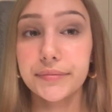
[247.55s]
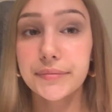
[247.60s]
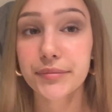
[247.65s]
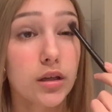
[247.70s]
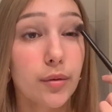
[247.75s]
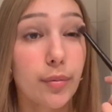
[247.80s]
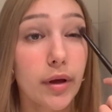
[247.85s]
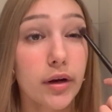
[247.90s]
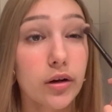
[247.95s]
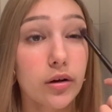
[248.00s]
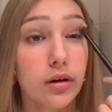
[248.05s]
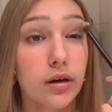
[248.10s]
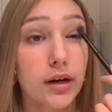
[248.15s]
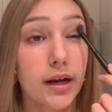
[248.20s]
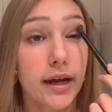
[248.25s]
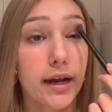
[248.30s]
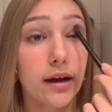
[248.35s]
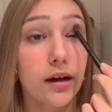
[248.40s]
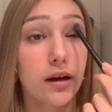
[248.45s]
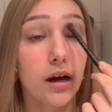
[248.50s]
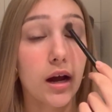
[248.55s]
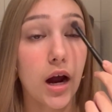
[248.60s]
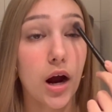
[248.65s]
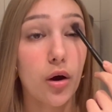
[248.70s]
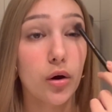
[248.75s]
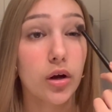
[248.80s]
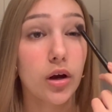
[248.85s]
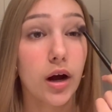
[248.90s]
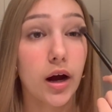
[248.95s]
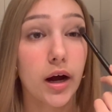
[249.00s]
Depending on like how
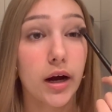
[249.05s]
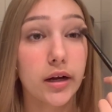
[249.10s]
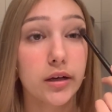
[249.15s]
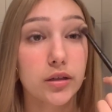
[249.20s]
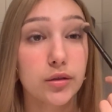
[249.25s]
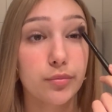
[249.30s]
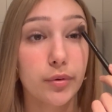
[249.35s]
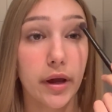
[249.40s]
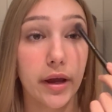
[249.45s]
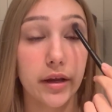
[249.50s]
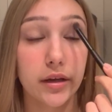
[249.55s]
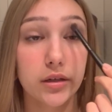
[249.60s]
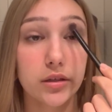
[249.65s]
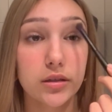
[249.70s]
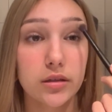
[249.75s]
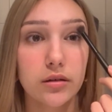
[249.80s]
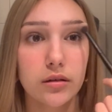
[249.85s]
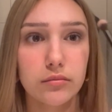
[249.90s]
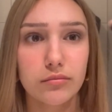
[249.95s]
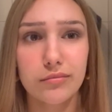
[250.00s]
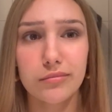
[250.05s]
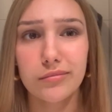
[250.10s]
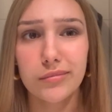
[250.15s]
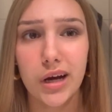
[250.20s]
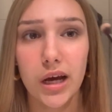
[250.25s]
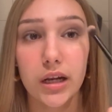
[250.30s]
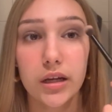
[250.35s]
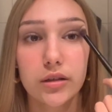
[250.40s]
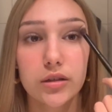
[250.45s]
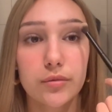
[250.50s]
your eye space,
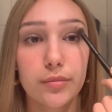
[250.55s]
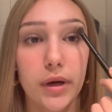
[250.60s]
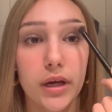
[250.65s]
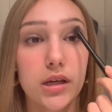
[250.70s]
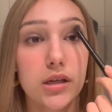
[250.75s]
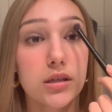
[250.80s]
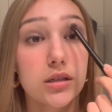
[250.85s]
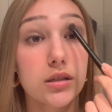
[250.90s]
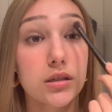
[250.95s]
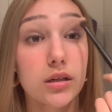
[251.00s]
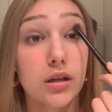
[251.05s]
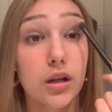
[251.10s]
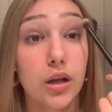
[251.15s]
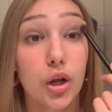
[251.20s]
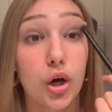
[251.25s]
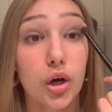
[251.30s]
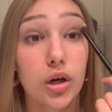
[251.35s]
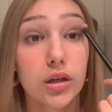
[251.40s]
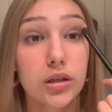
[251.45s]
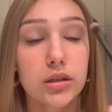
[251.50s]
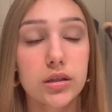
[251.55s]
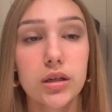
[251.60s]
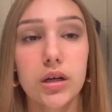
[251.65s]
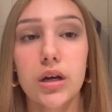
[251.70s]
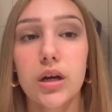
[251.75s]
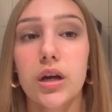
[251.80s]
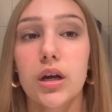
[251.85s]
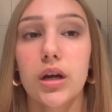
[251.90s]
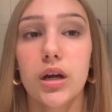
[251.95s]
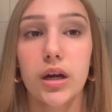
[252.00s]
eyelid space looks,
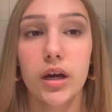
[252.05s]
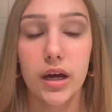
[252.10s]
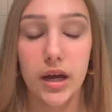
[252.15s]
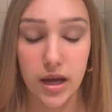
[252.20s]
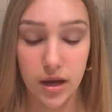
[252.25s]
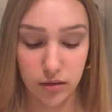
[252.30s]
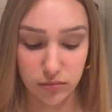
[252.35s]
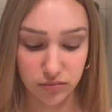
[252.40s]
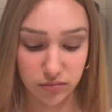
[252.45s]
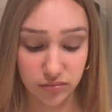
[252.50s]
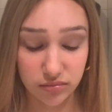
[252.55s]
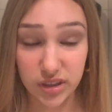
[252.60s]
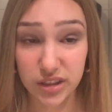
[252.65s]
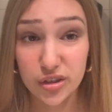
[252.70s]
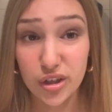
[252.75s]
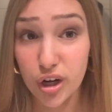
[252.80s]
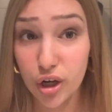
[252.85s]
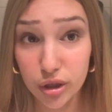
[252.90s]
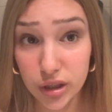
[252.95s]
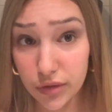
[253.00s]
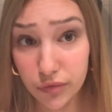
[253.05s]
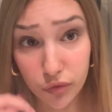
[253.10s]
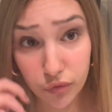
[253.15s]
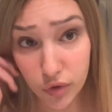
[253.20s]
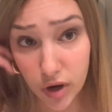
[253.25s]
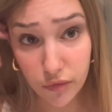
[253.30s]
it's gonna look different for